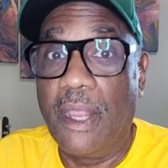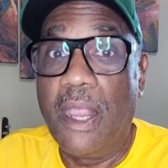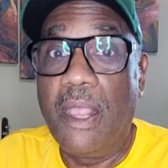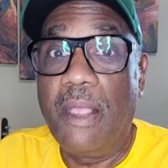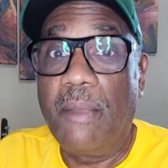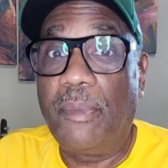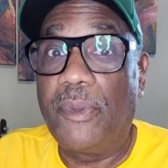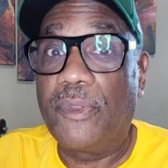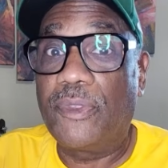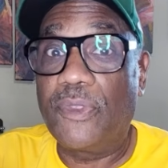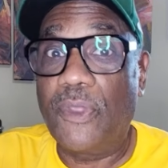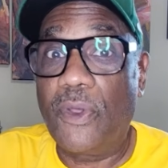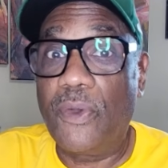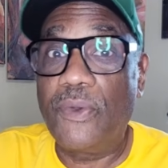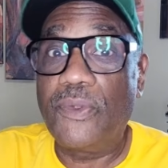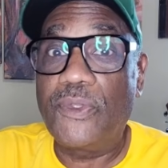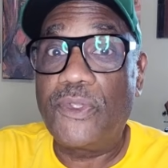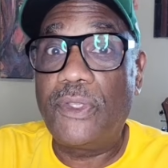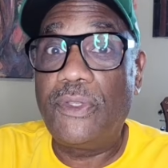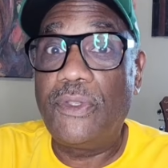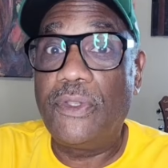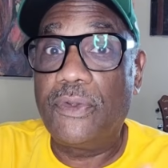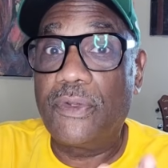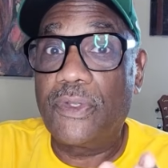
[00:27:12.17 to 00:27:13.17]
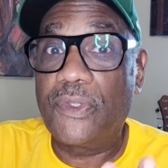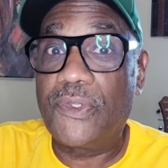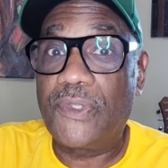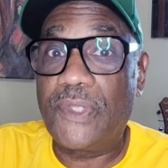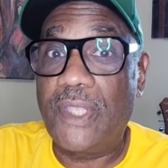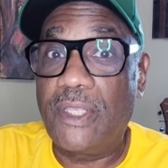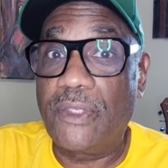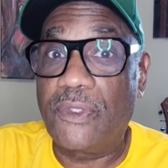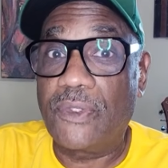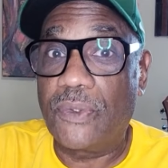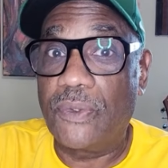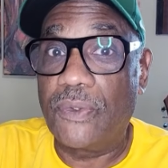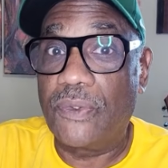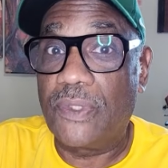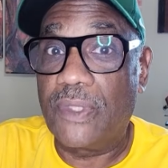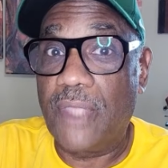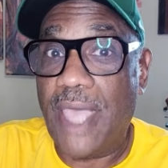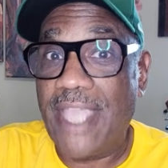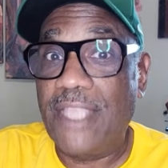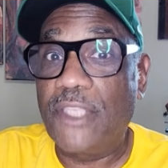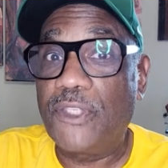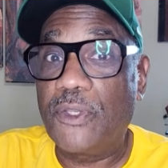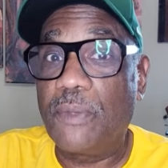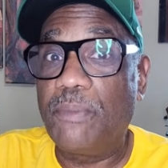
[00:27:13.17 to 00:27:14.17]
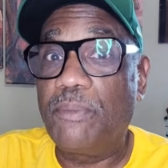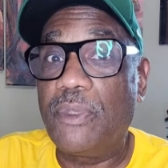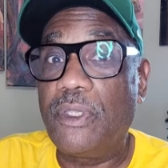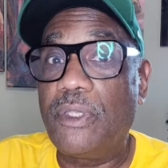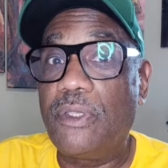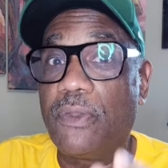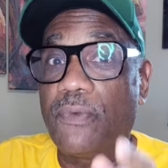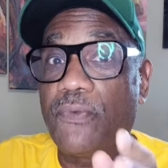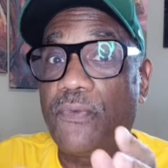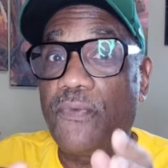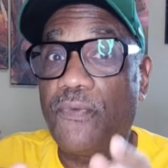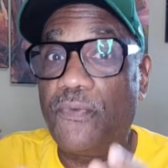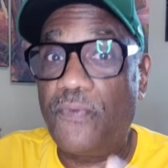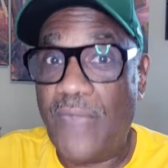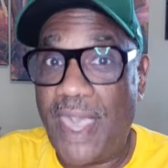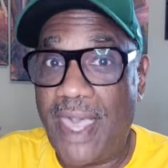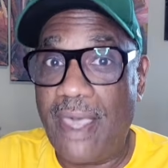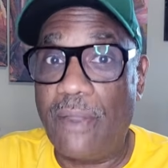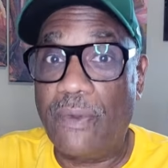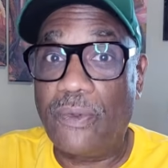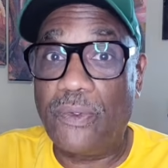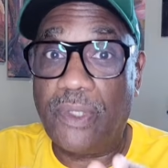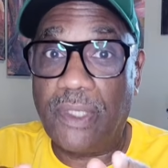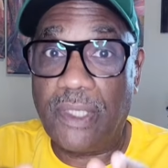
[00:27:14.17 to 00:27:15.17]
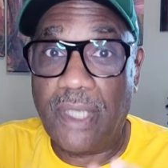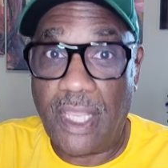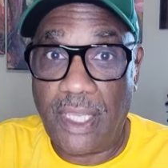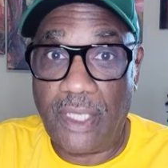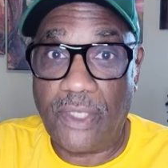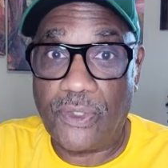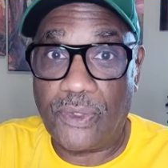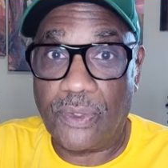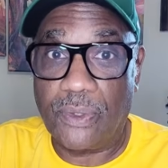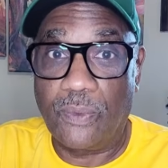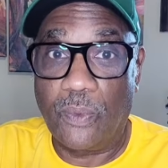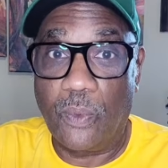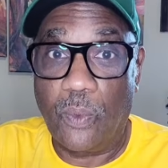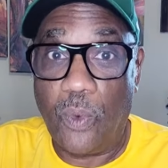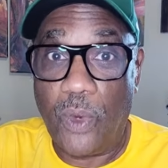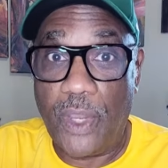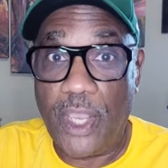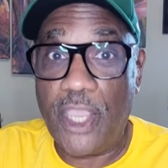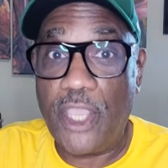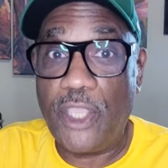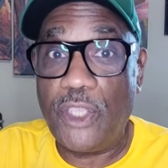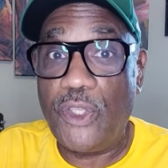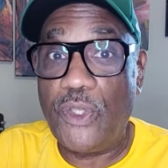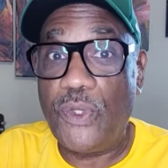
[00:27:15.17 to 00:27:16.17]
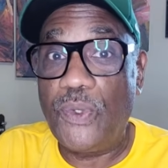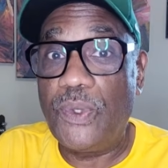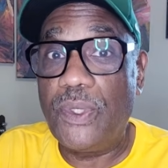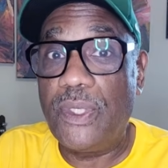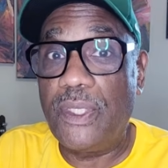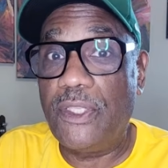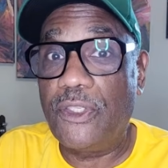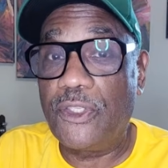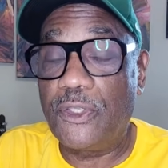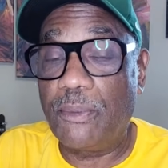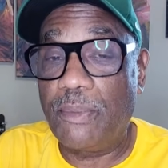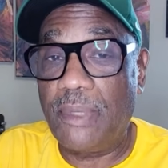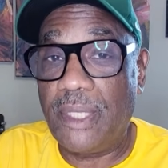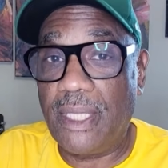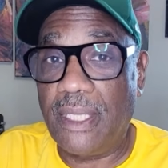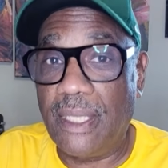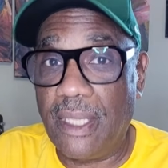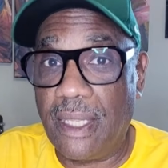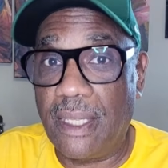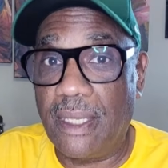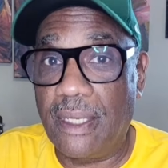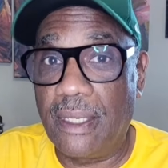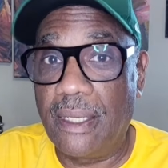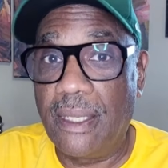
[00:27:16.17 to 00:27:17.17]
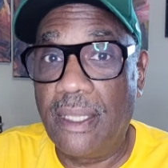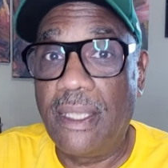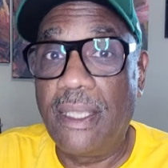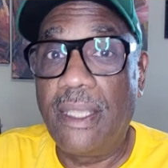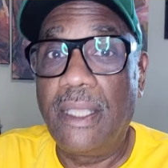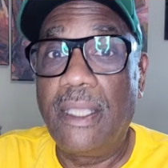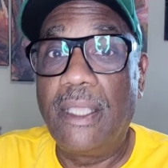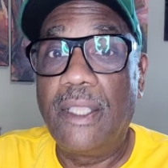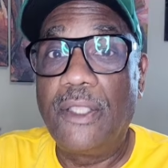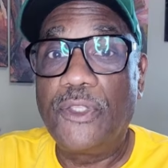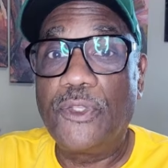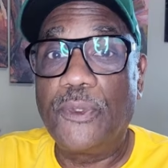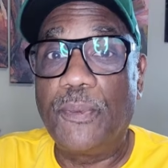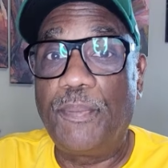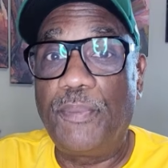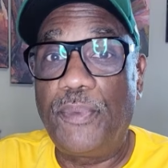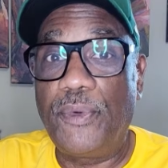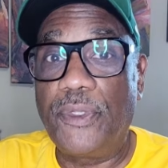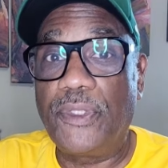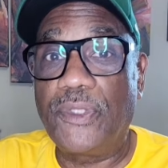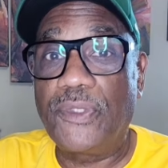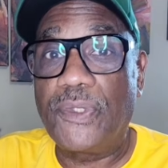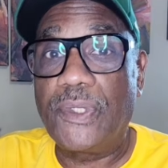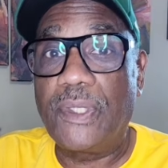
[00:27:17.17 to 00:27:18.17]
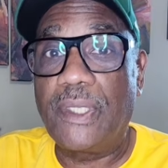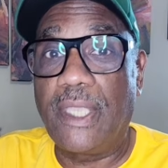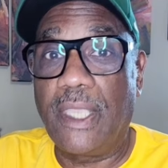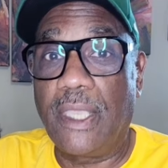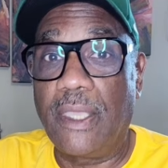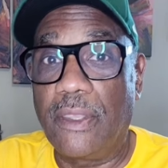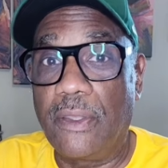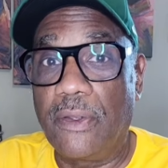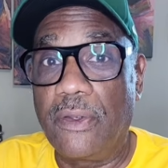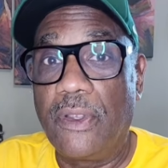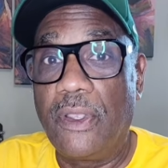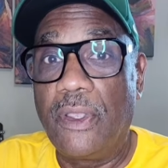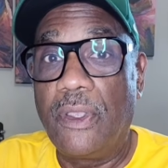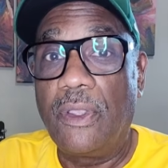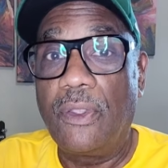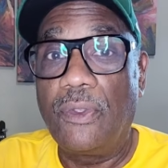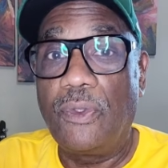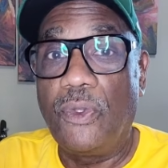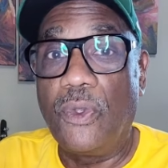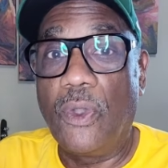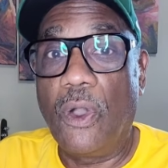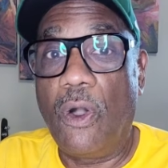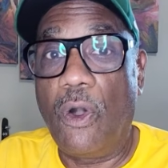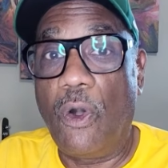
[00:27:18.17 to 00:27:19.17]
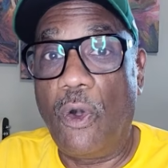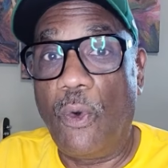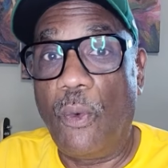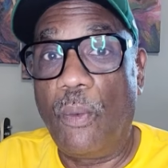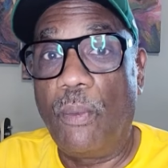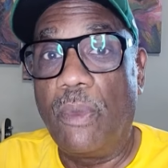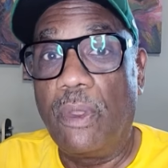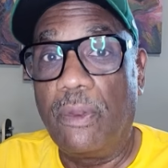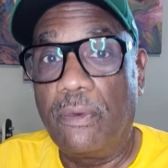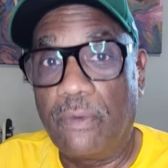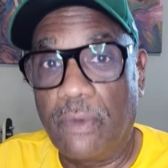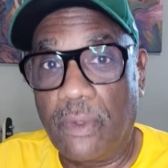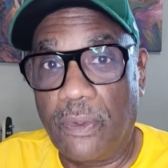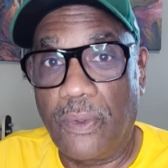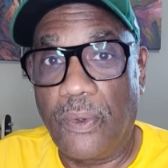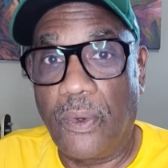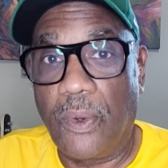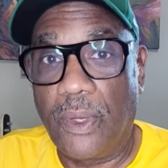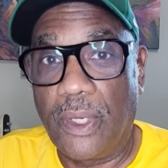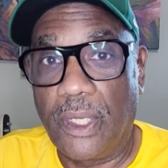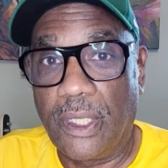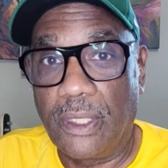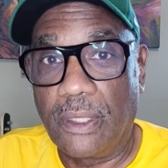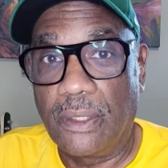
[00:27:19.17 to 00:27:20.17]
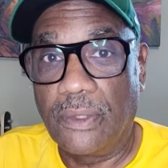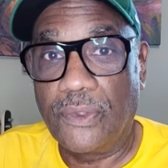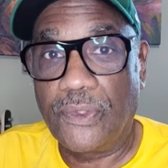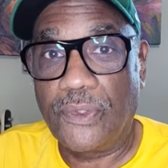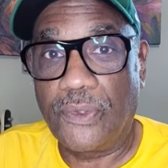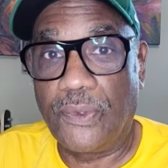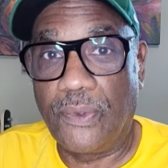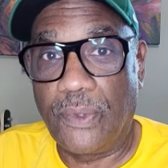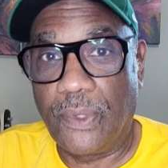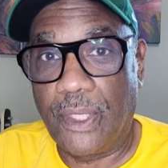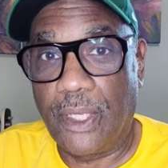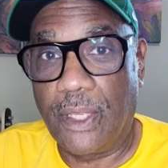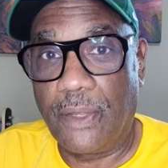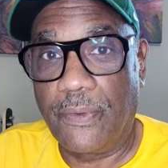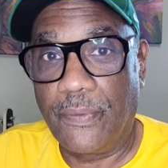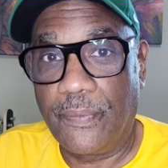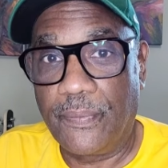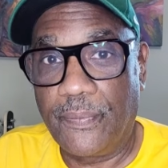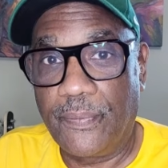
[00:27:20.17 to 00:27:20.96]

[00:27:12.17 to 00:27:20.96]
But those are your essentials. That should be your foundation where you need to begin to put together your home recording studio.